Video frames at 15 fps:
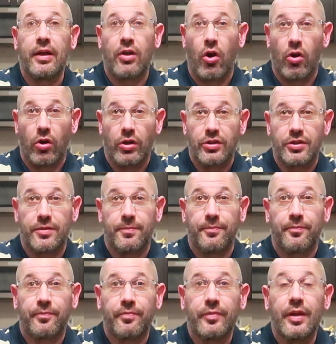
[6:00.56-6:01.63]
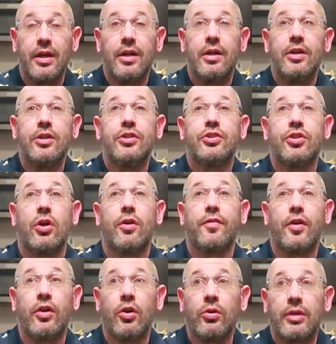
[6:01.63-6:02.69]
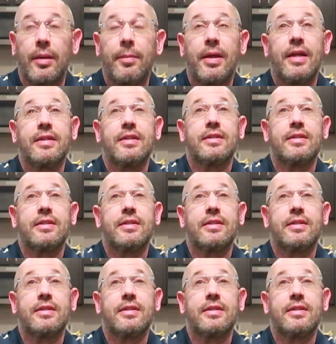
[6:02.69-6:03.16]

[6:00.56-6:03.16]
cars. So if you don't know what that means,